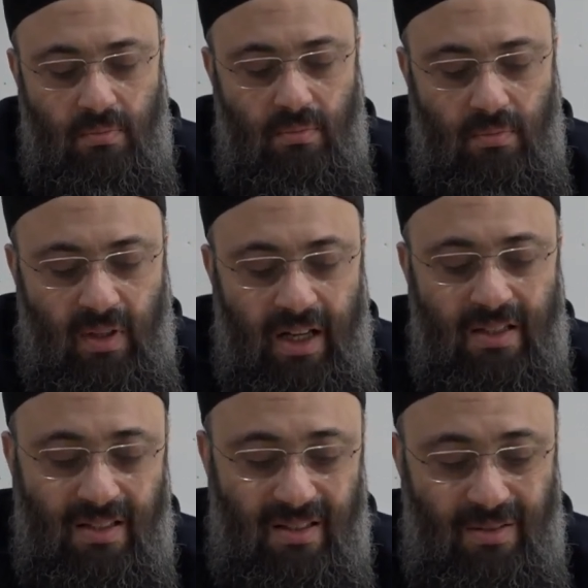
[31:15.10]

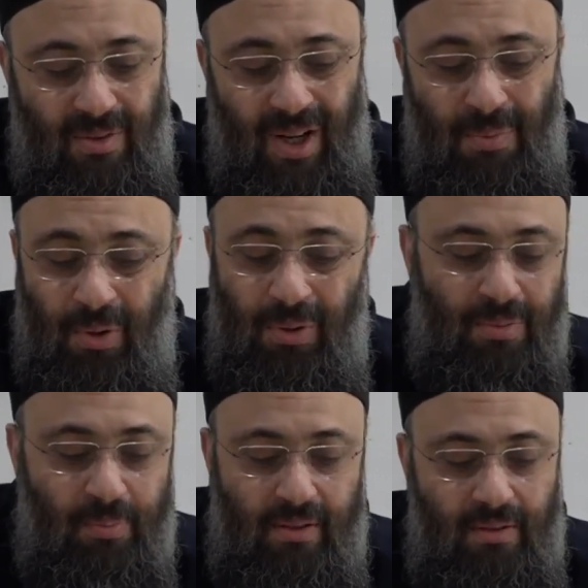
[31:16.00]
that's
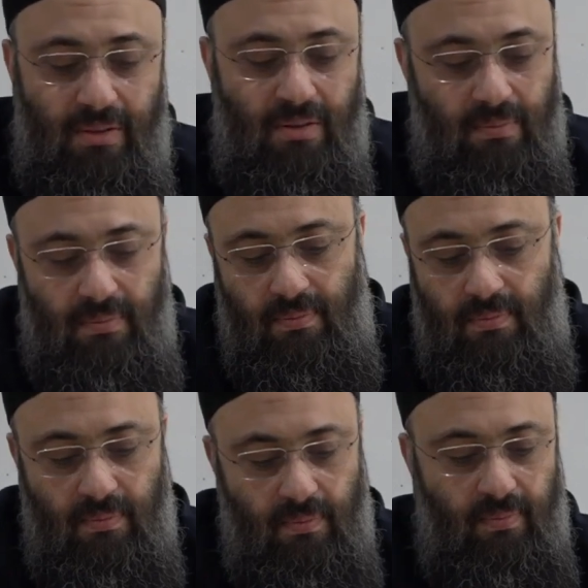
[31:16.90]
remote, but
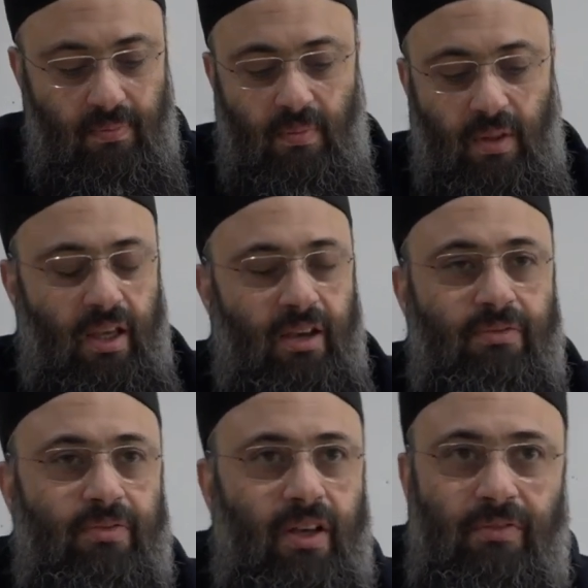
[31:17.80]

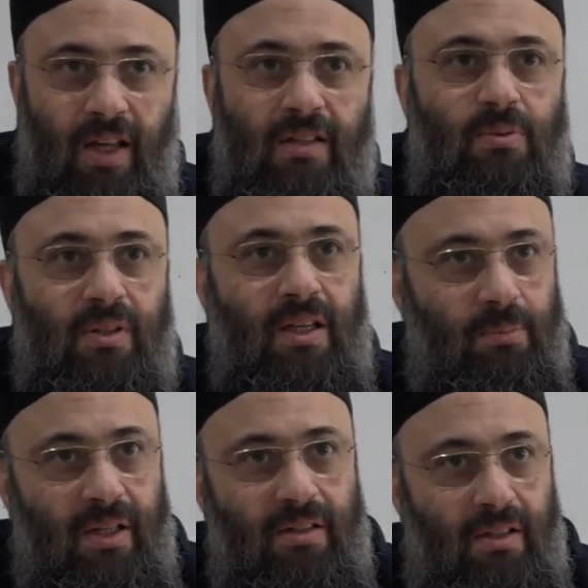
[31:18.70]
if that's what he
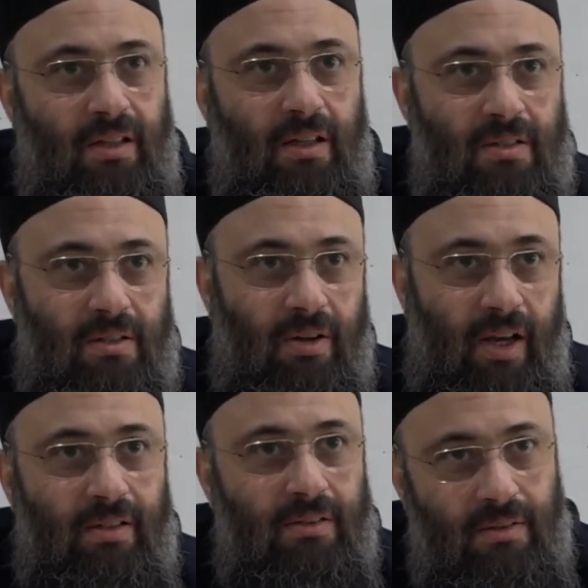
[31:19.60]
meant, then that's
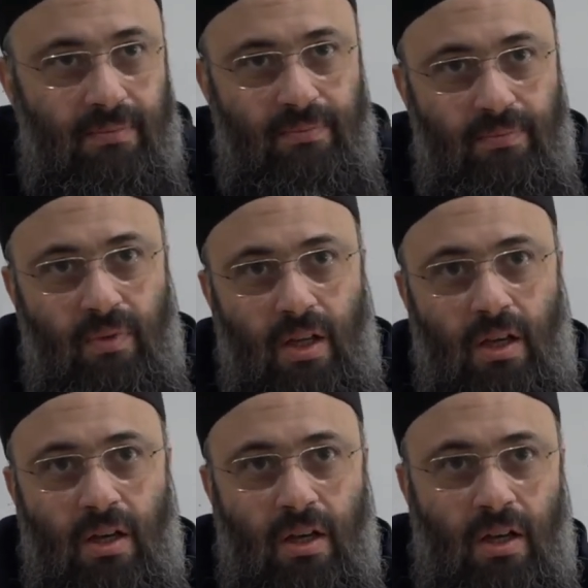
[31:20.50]
great.
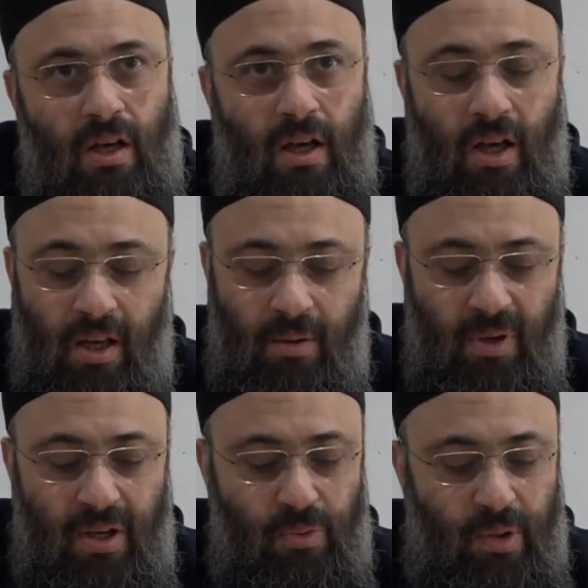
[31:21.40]

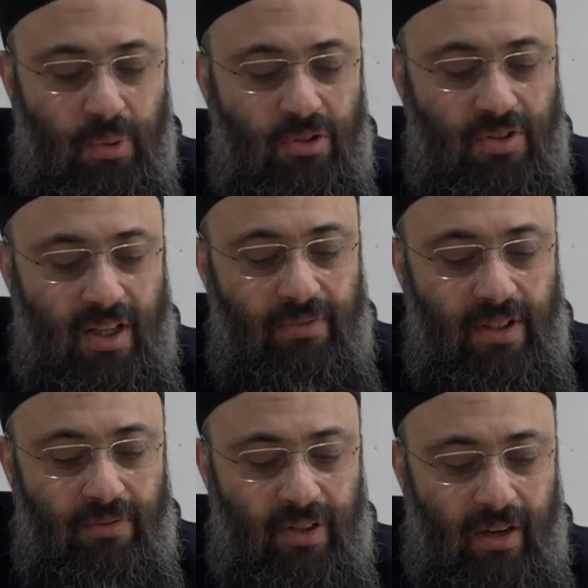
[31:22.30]
Because we wish
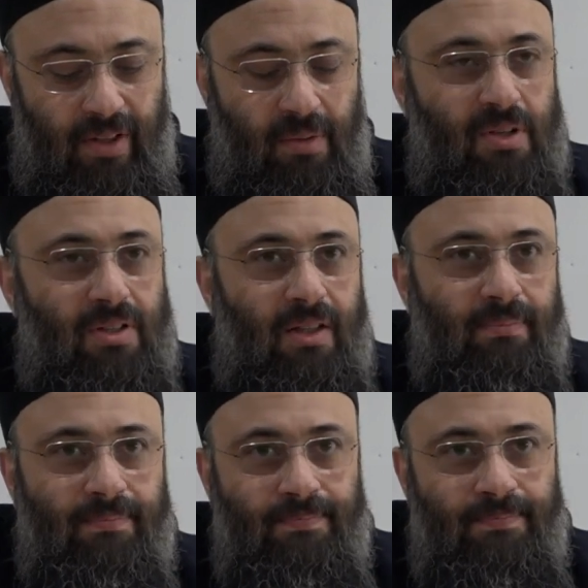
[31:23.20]
safety for every Muslim,